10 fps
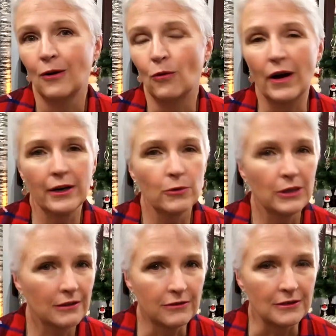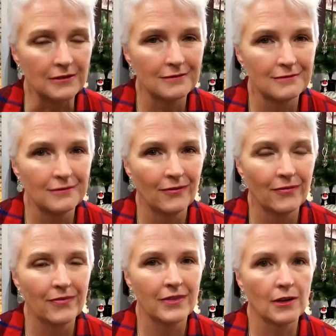Why are we different?
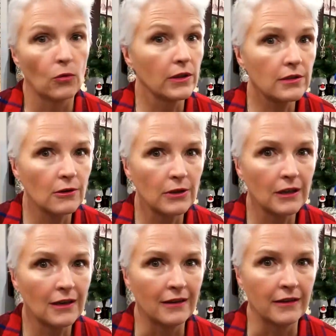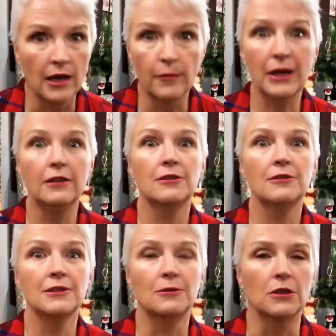What's going on? Am I
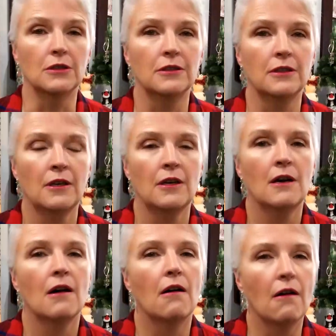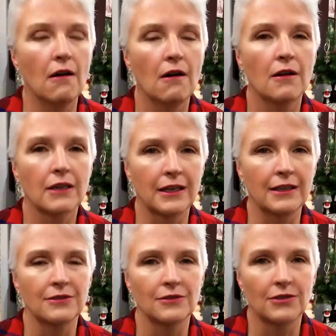alone in the world? All
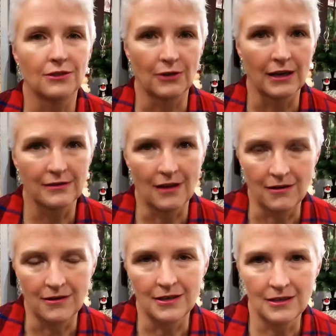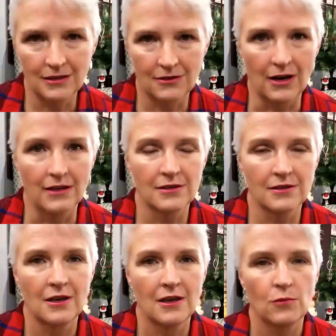kinds of stress and
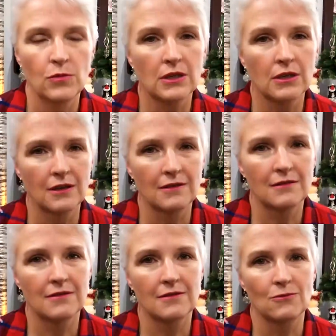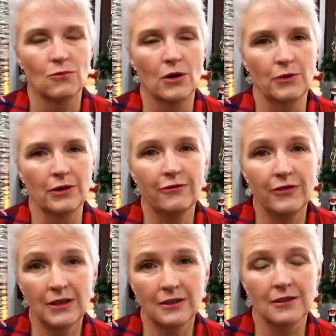de-stress because what we
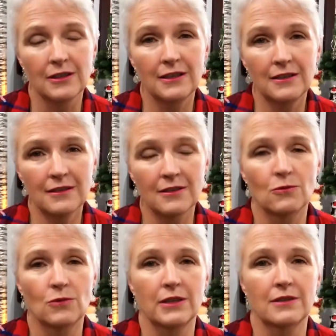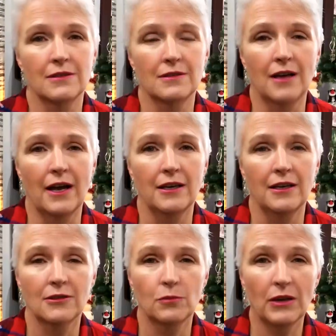feel isn't what
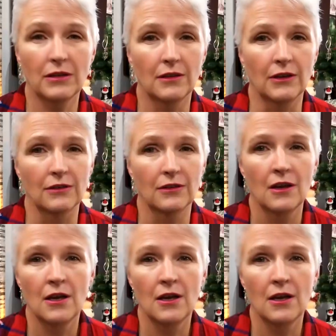society expects of us.